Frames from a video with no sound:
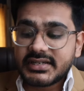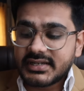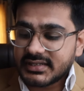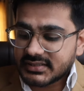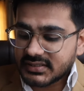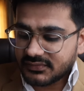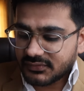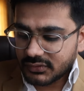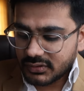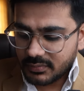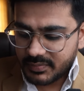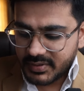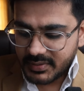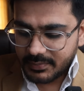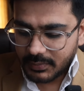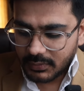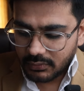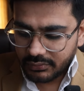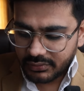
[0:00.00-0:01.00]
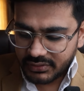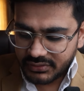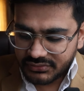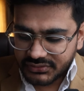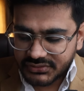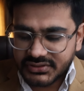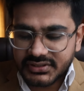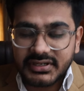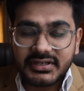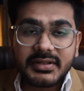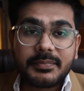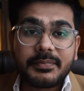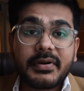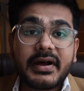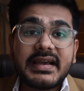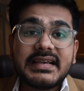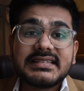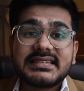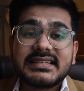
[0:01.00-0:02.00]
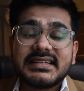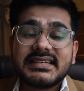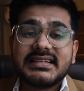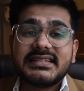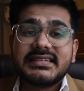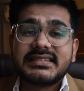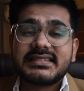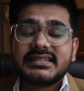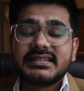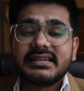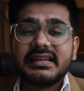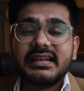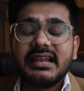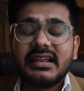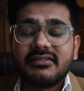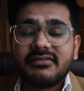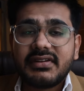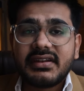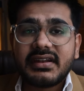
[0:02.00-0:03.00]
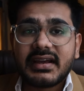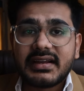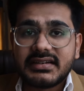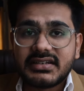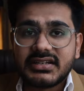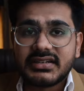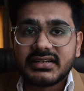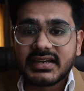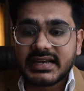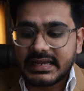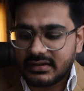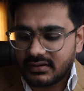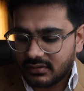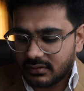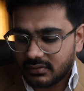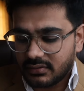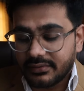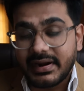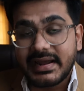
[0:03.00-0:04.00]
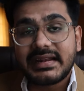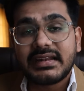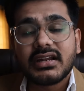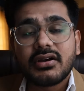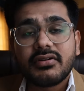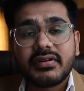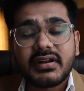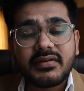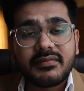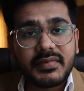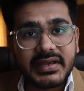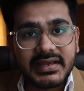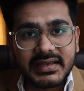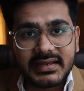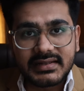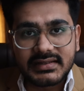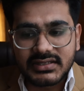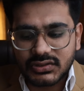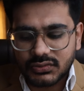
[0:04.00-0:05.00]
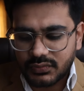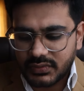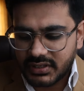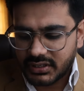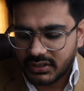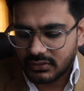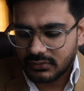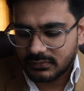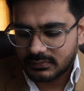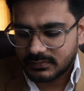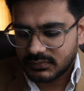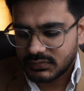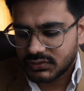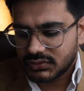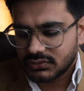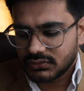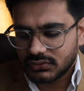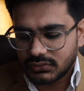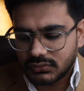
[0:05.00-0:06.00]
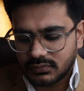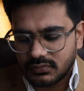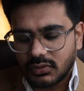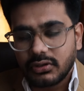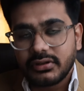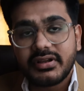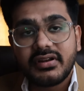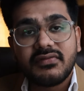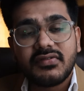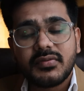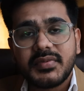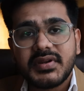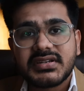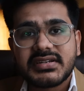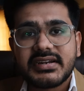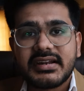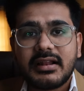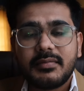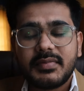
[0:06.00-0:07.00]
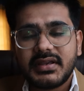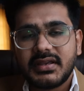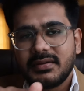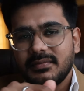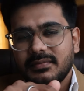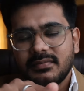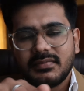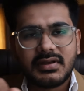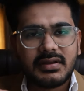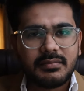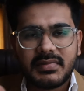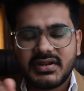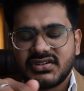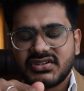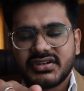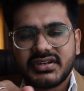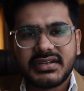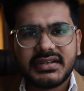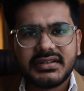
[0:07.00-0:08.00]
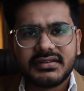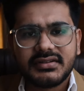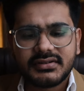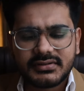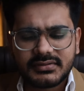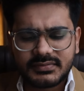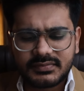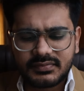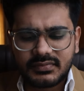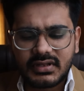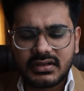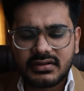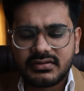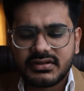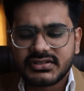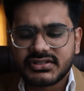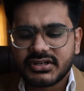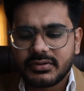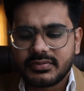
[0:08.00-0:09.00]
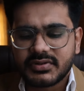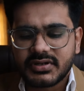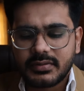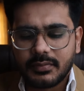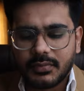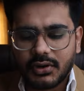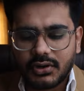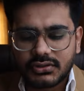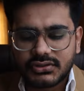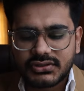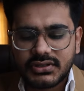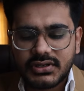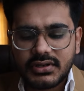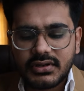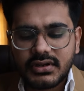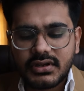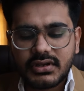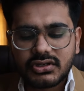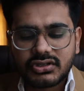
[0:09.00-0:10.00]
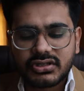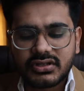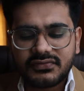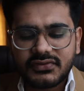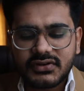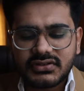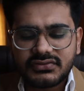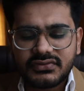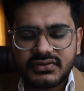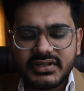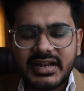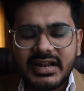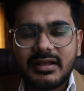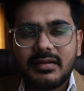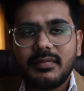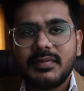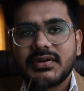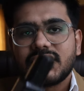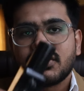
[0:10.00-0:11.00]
an answer for the people who are interested, the price is $11.99 right now when I'm making this video. So all the information I'll be mentioning in the description box. So the first one that I'll be